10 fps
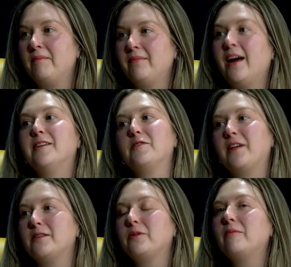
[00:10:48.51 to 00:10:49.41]
Yeah, so
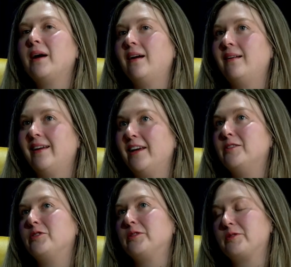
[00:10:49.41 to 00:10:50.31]
that's one of my like
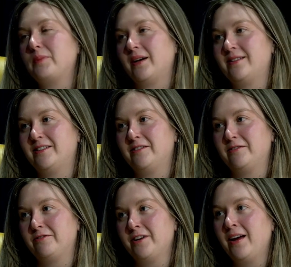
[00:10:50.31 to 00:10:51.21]

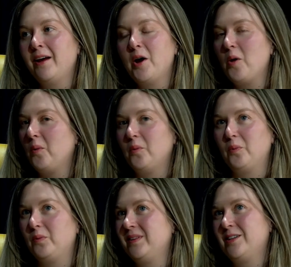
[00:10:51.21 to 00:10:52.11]
introspective,
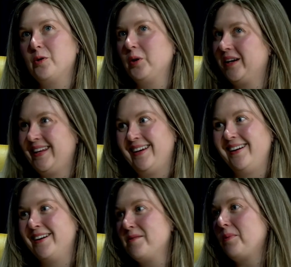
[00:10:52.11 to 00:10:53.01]

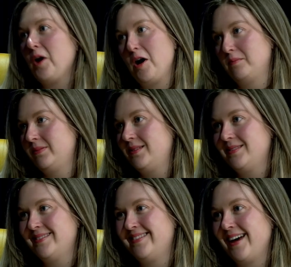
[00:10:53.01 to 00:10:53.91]
quirky
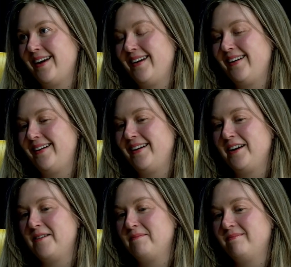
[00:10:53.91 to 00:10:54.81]
prompts that
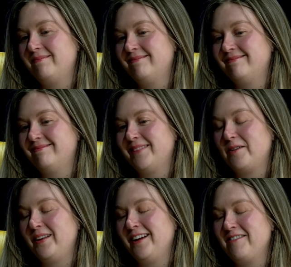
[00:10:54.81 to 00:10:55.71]

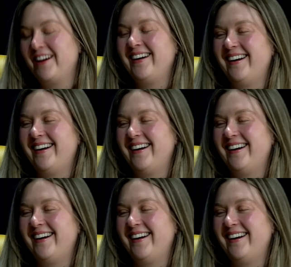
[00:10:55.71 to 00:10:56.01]
we love.